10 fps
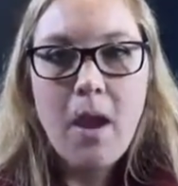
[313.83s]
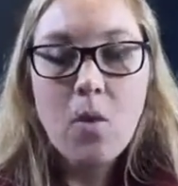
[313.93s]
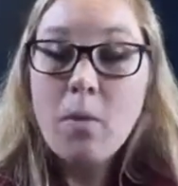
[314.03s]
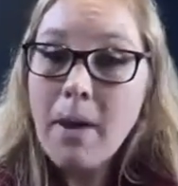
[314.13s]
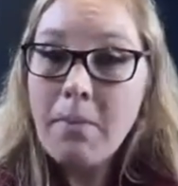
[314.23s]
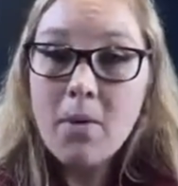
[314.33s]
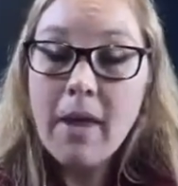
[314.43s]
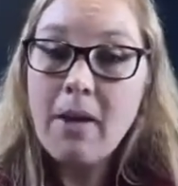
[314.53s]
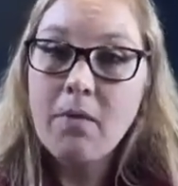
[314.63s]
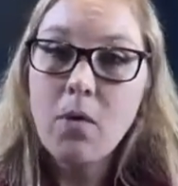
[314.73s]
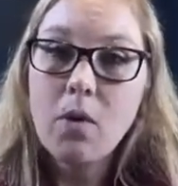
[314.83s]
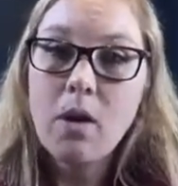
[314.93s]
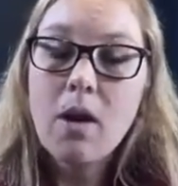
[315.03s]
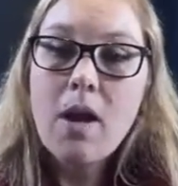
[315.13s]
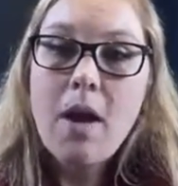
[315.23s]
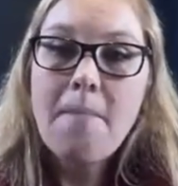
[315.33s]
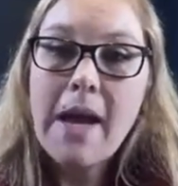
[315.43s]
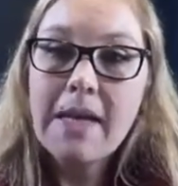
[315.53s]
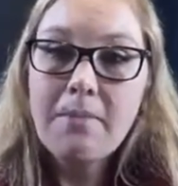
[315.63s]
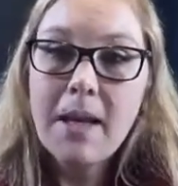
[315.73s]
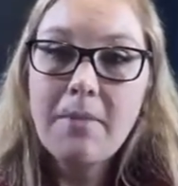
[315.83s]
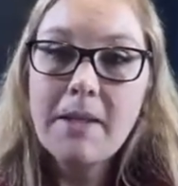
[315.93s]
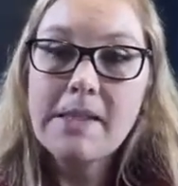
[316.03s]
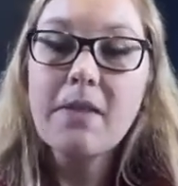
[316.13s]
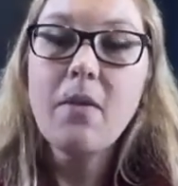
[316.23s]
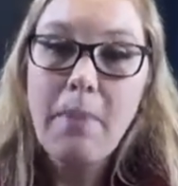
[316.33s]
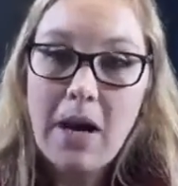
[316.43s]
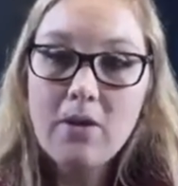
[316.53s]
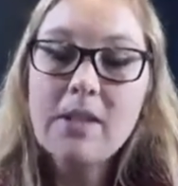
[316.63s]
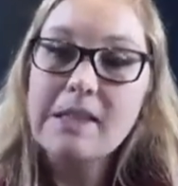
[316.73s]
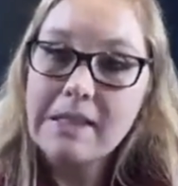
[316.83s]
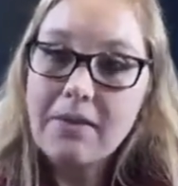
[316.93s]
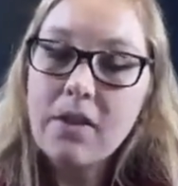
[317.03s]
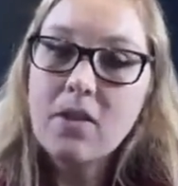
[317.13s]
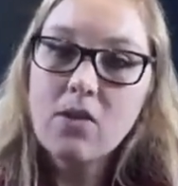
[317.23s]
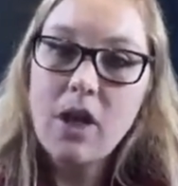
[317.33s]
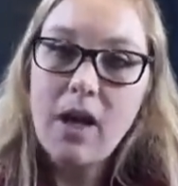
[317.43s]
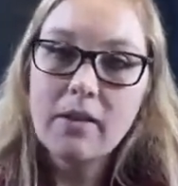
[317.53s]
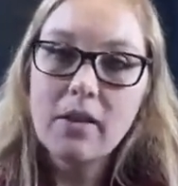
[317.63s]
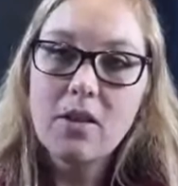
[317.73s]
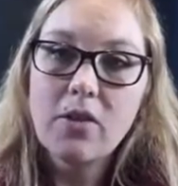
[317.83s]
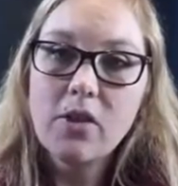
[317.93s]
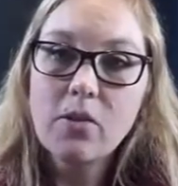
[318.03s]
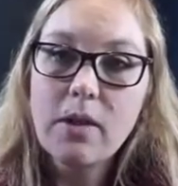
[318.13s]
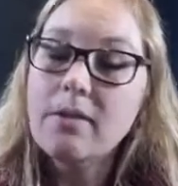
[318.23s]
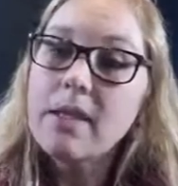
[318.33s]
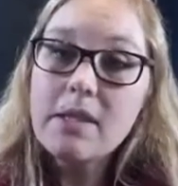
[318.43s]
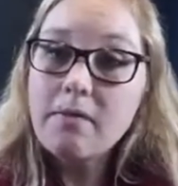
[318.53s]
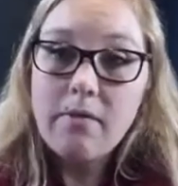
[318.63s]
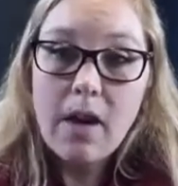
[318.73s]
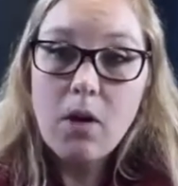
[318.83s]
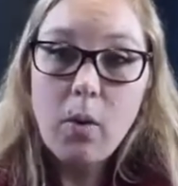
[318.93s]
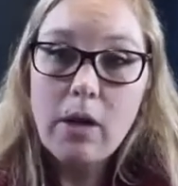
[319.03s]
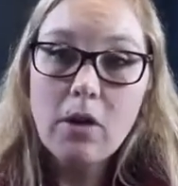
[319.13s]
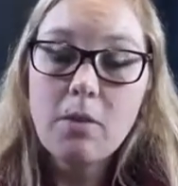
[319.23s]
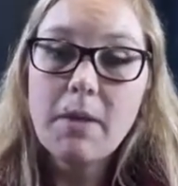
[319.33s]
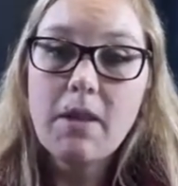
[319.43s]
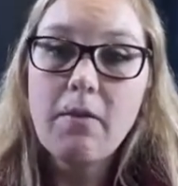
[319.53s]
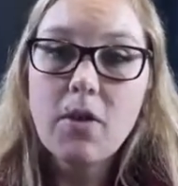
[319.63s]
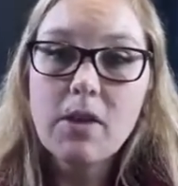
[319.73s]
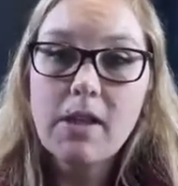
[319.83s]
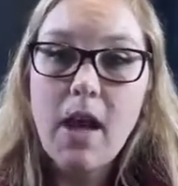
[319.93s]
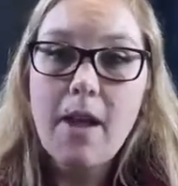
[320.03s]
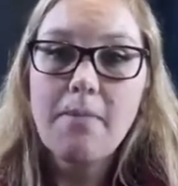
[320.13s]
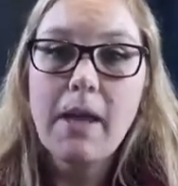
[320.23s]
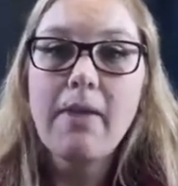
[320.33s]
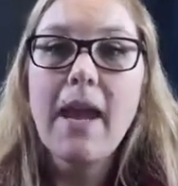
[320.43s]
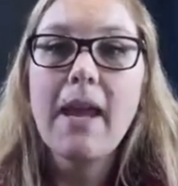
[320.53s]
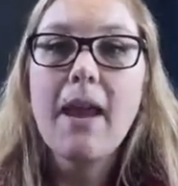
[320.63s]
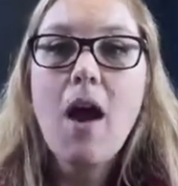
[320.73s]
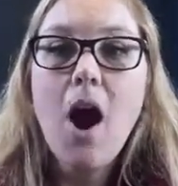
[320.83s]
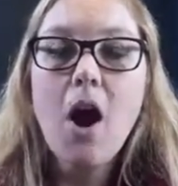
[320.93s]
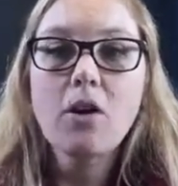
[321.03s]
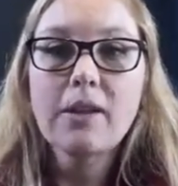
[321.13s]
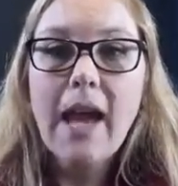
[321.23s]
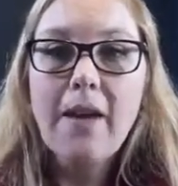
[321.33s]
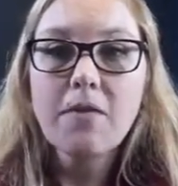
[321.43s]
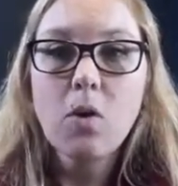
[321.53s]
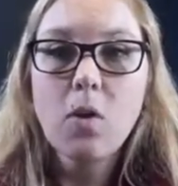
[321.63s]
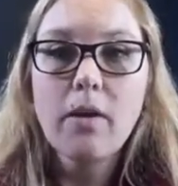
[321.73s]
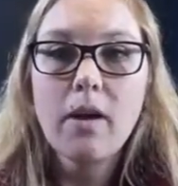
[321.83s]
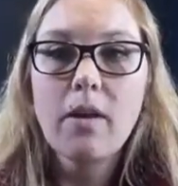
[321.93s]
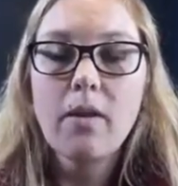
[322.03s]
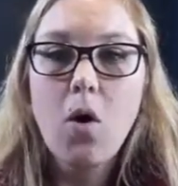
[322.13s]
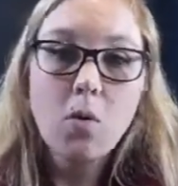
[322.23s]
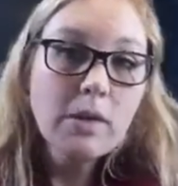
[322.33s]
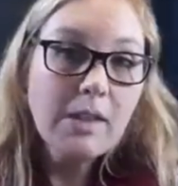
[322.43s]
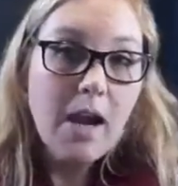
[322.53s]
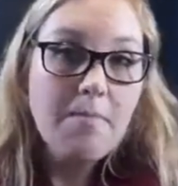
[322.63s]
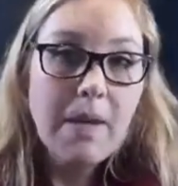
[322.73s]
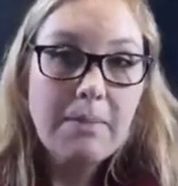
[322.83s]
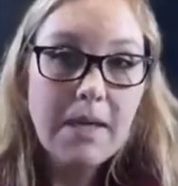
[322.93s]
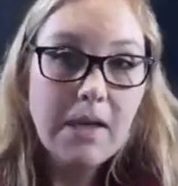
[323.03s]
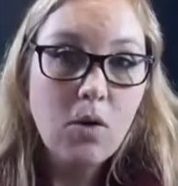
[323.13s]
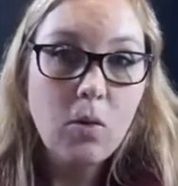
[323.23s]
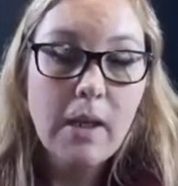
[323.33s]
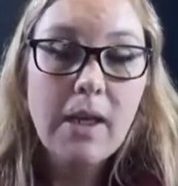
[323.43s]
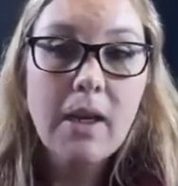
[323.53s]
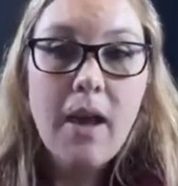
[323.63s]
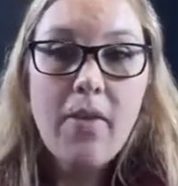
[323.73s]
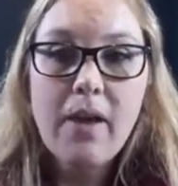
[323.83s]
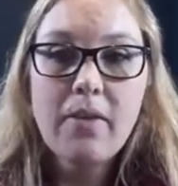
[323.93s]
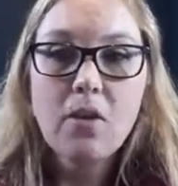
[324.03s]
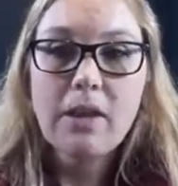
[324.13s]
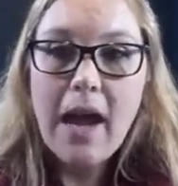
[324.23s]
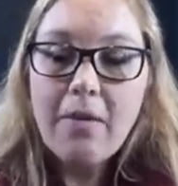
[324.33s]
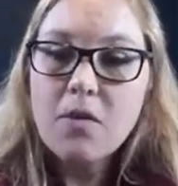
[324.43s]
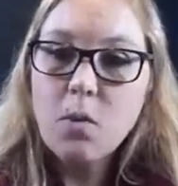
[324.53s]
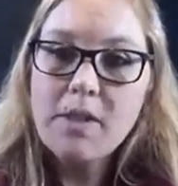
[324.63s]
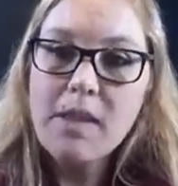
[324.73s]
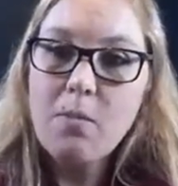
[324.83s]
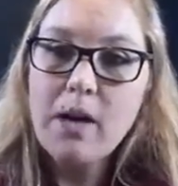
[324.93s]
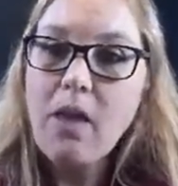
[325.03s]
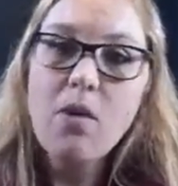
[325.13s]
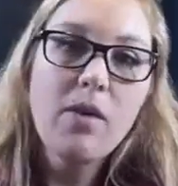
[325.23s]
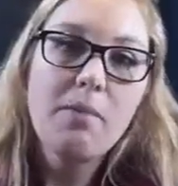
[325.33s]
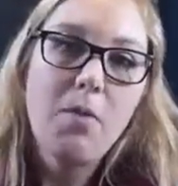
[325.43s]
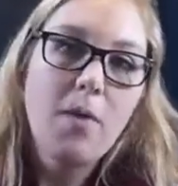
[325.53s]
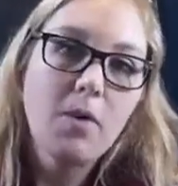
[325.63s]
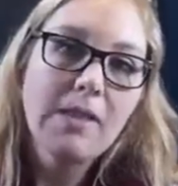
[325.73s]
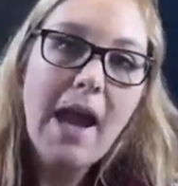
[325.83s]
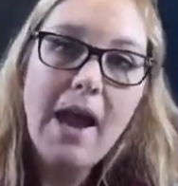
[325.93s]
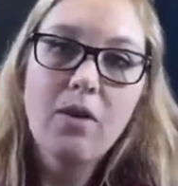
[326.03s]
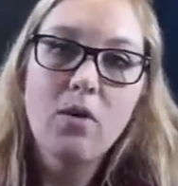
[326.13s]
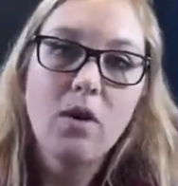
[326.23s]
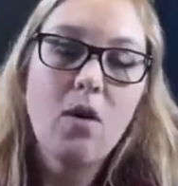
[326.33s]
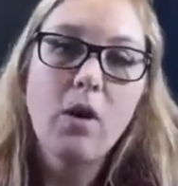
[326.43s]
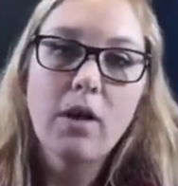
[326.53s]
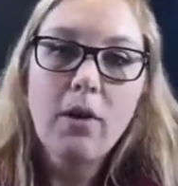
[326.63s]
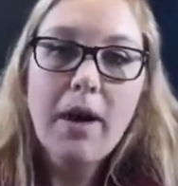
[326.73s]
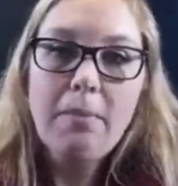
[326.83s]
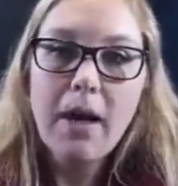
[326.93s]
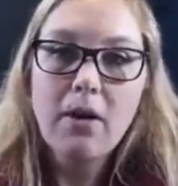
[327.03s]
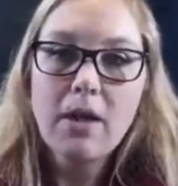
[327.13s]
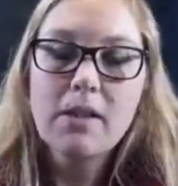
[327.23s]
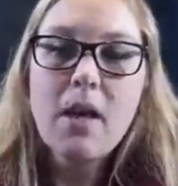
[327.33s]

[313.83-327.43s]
Remember that for many babies, if a parent is leaving their child in the nursery, this very well could be the first time that they are left, or the only time maybe in a week that they're left with someone other than mom or dad or a grandparent.